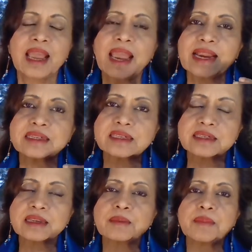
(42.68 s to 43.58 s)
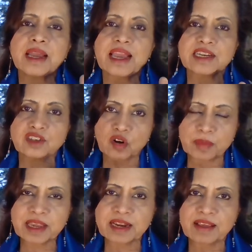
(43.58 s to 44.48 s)
At
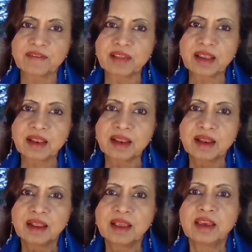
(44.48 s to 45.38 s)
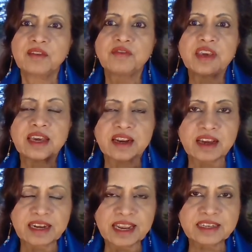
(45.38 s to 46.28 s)
subatomic level, we are
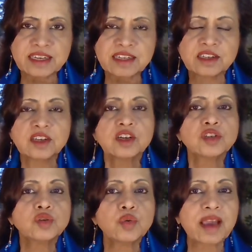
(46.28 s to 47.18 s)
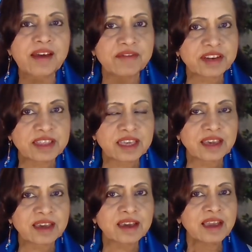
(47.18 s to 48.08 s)
connected to
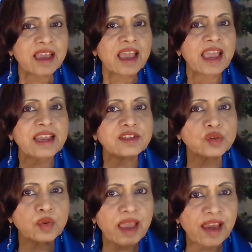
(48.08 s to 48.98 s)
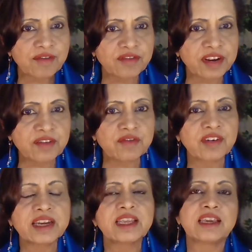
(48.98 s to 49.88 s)
everything and to
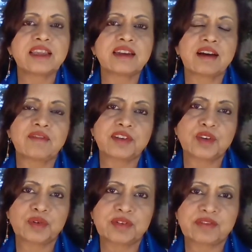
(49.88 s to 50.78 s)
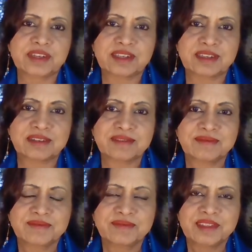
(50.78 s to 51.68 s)
everyone in our universe.
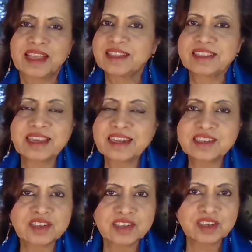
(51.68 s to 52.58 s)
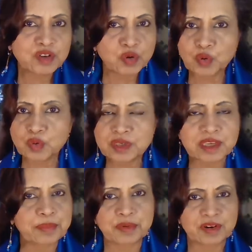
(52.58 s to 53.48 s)
There is no
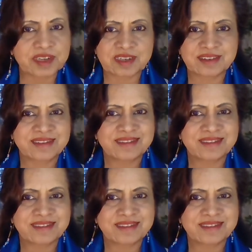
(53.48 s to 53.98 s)
separation.